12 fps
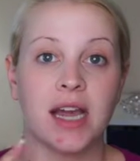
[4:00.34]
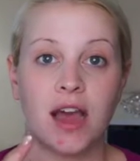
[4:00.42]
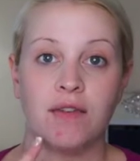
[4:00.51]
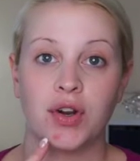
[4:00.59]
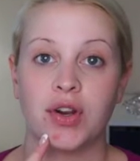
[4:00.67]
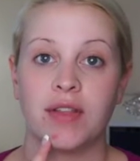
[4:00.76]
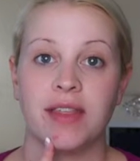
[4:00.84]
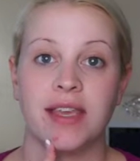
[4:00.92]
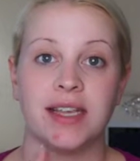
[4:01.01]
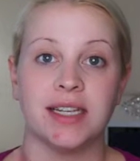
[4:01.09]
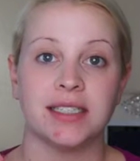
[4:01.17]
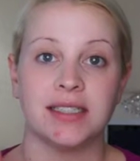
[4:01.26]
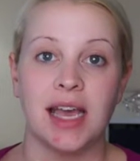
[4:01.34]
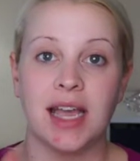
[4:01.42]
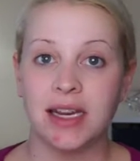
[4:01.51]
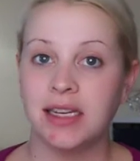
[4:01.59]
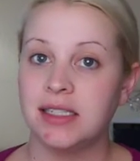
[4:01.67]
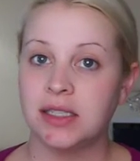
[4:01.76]
cover these
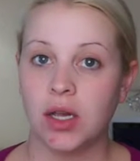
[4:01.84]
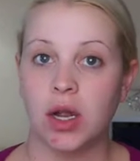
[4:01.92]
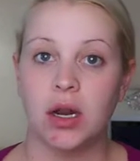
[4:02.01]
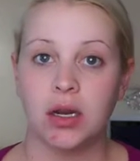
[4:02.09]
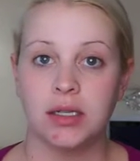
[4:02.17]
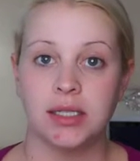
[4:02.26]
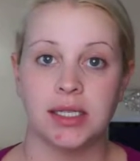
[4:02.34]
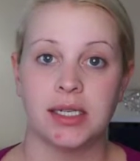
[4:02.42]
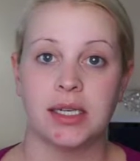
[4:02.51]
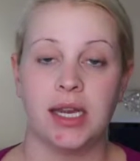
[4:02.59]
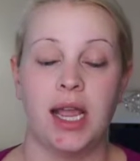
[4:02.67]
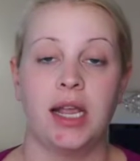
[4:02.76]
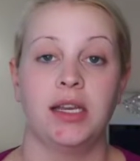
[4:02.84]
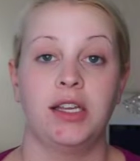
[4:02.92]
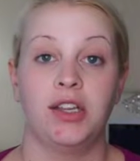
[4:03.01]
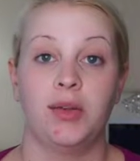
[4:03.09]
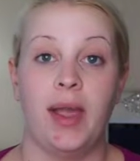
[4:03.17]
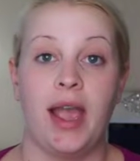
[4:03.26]
acne scars and any
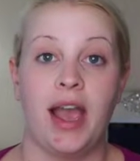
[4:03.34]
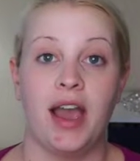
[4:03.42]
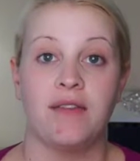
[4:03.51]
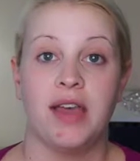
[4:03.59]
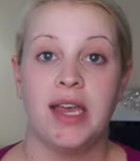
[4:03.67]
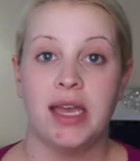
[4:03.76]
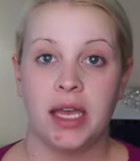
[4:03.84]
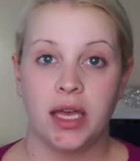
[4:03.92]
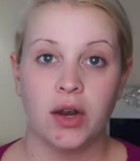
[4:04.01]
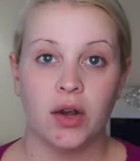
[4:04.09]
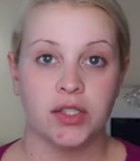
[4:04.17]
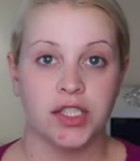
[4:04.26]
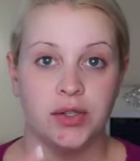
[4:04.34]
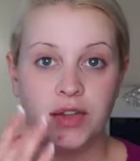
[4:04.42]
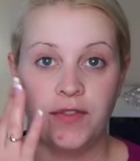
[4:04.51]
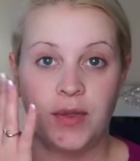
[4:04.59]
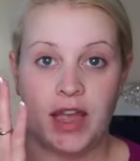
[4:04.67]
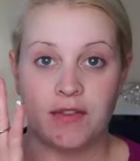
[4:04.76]
acne you have. And also
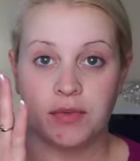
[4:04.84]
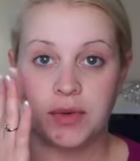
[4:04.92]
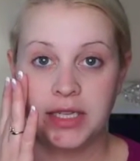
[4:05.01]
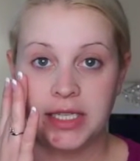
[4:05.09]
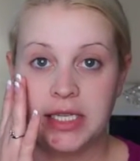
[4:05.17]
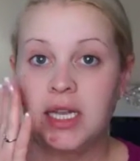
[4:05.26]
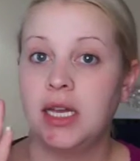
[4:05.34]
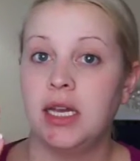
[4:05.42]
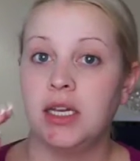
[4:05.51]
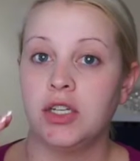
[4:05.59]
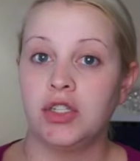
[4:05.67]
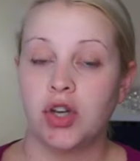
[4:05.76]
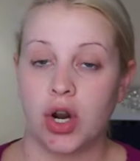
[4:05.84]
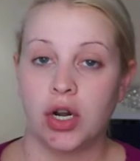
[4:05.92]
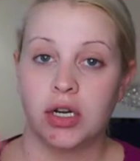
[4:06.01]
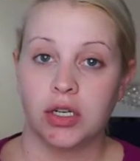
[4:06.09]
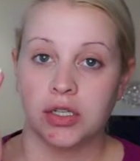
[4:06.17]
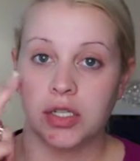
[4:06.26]
if you have really
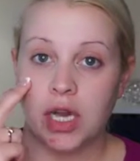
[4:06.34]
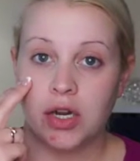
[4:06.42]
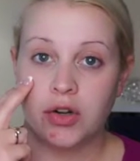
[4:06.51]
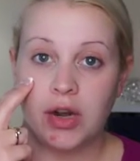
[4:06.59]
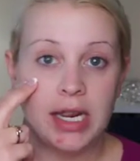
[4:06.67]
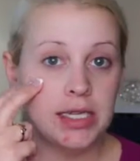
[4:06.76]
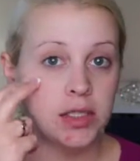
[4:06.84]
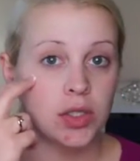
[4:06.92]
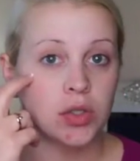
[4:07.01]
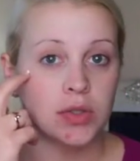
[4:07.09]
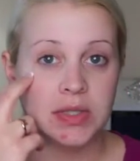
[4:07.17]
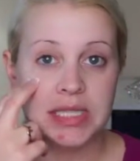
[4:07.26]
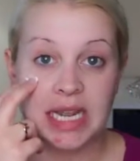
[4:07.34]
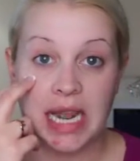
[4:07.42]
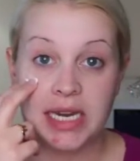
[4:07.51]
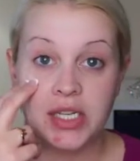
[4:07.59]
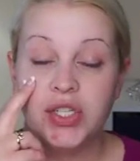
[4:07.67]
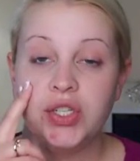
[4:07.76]
dark under eye circles like
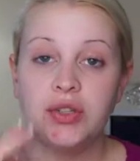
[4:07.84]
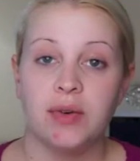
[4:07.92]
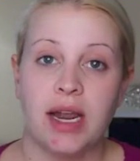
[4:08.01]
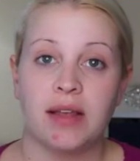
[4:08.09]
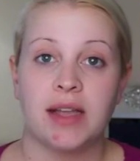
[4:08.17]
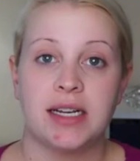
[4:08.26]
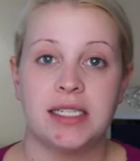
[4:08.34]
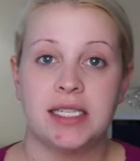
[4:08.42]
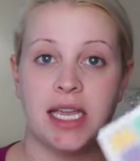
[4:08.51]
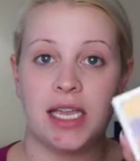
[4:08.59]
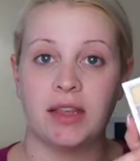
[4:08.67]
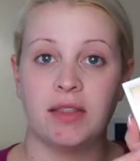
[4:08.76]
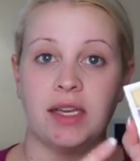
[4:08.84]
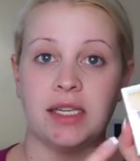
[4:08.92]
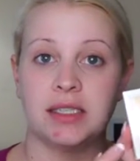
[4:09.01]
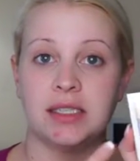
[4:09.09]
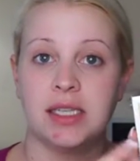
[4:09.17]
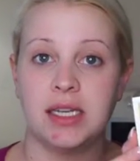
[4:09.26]
I do, I like to take
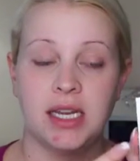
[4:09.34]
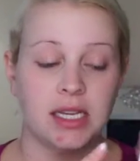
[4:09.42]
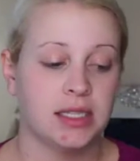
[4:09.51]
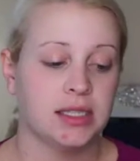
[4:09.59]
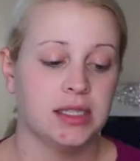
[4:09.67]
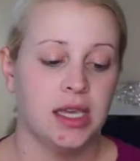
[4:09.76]
this NYX